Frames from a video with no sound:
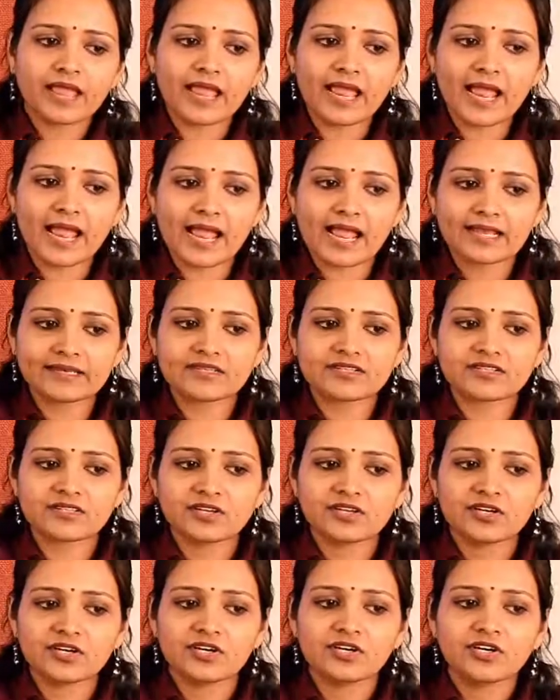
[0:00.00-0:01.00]
and
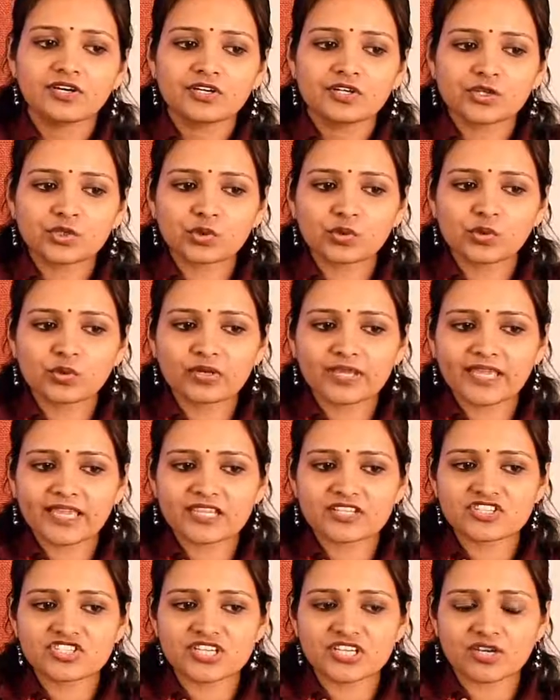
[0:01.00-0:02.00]
2
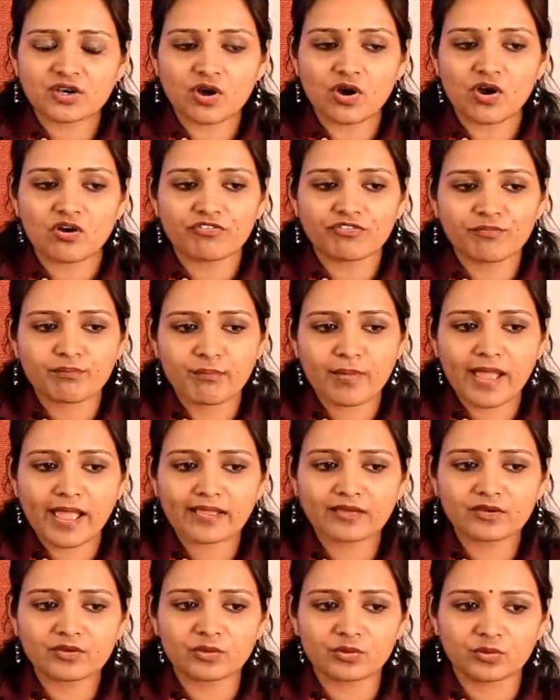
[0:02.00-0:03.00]
kg of
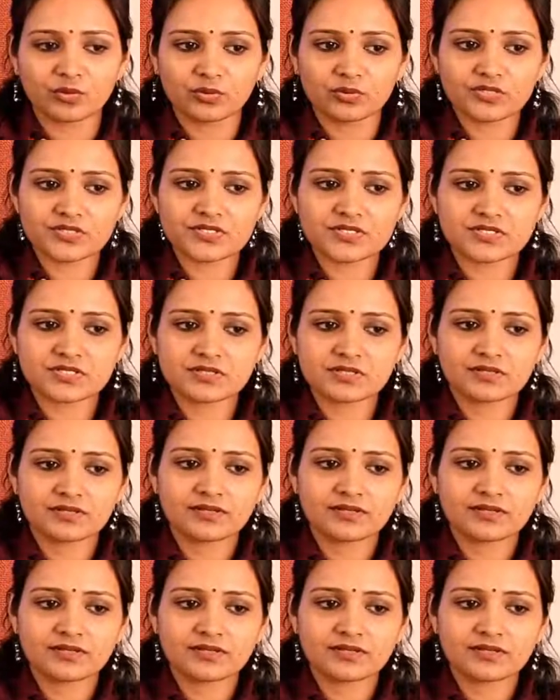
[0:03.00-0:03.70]
mangoes